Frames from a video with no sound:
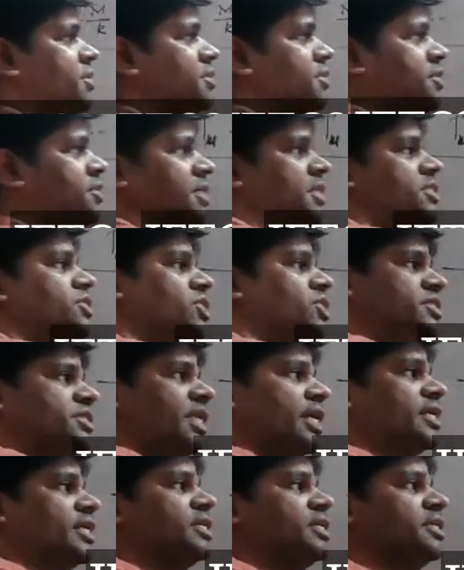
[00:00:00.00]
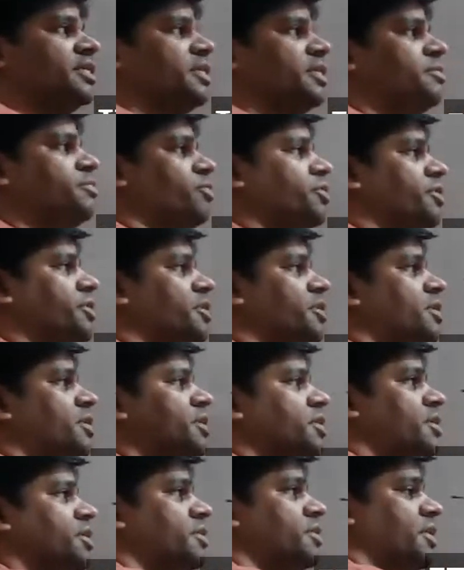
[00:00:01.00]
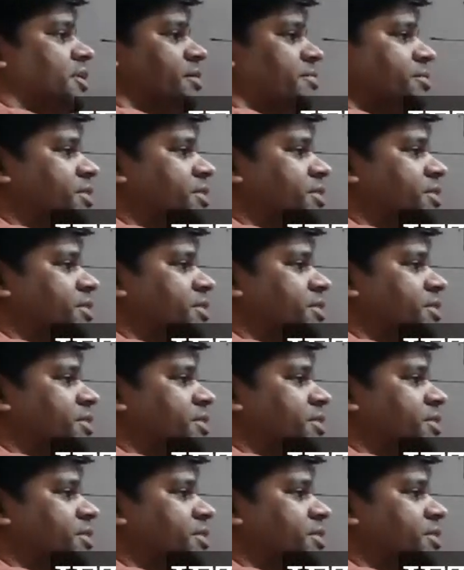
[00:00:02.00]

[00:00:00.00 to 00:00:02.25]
String is not slacking at any point. That